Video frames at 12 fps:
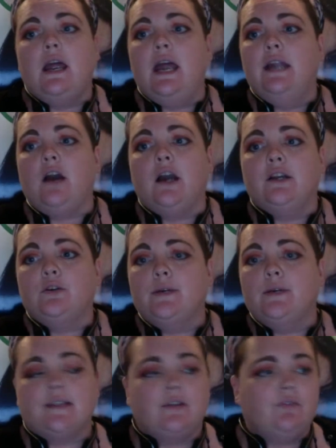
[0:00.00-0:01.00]
and I'd
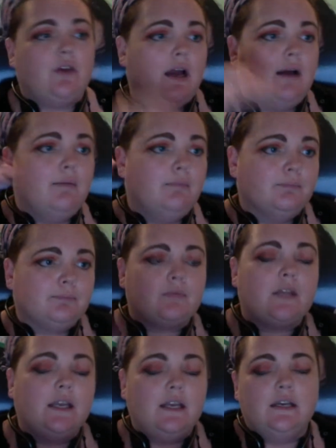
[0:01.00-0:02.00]
always give it an
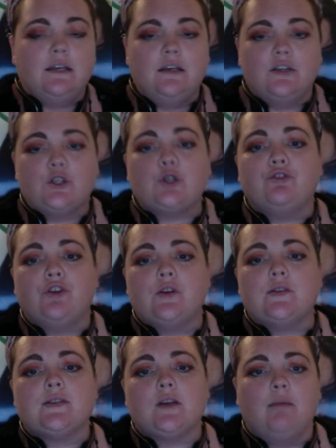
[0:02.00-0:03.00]
initial
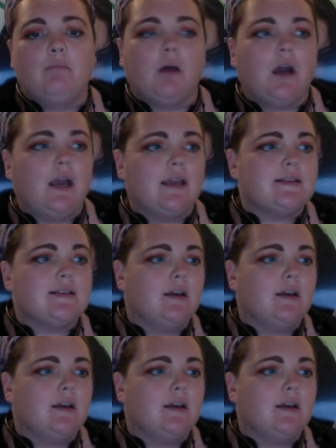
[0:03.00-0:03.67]
first time buyers